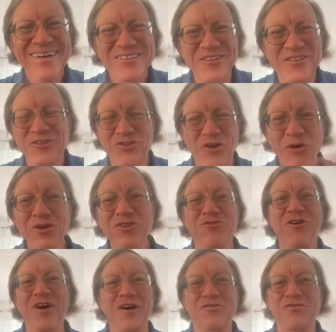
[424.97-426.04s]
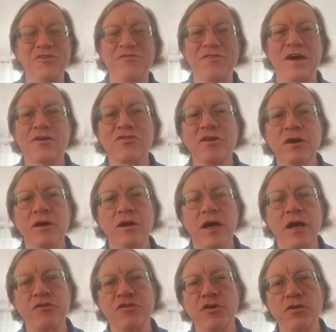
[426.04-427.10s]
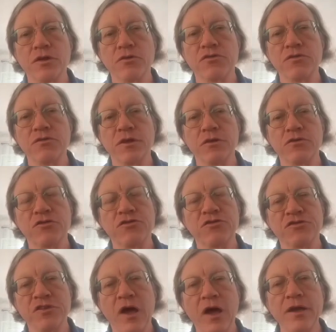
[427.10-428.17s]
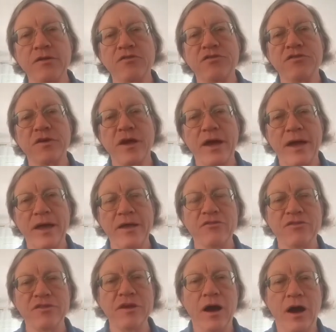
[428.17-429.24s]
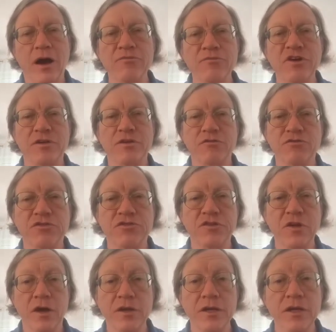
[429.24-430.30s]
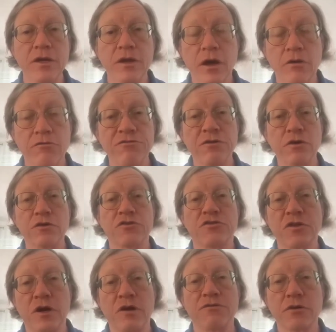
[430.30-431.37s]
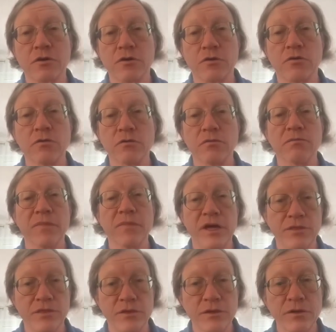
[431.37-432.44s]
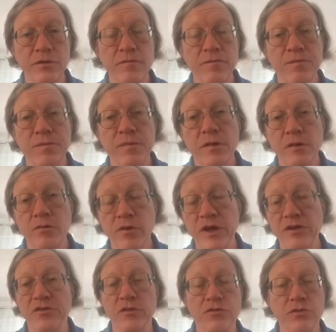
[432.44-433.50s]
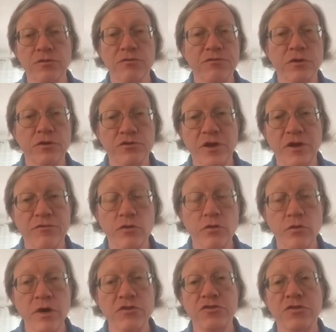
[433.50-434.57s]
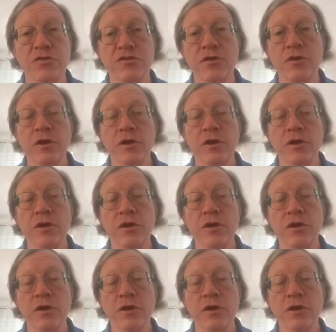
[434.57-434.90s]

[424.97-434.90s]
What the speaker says: So there's always philosophy of X. And so there's science as the object of study of philosophical method, raising certain philosophical questions.